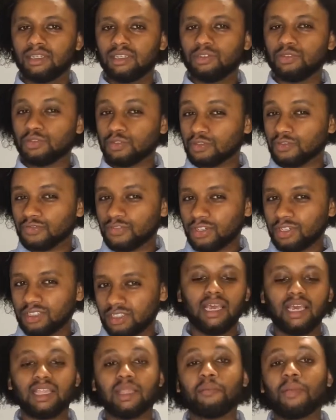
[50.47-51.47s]
spoonful,
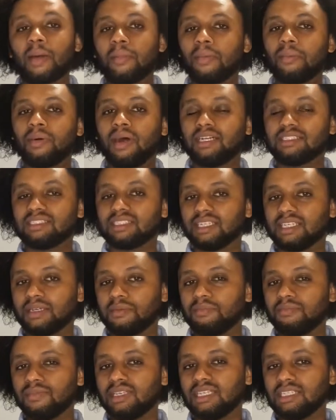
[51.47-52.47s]
and then pepperpot's like a
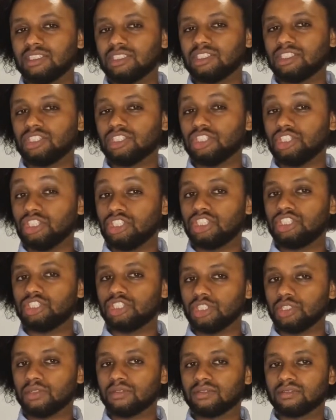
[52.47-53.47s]
meat
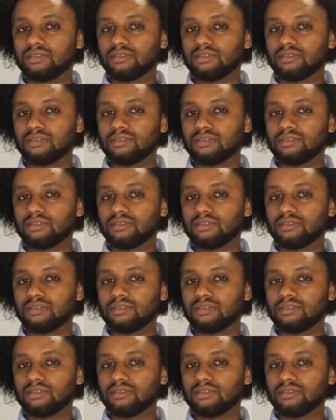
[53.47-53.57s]
stew.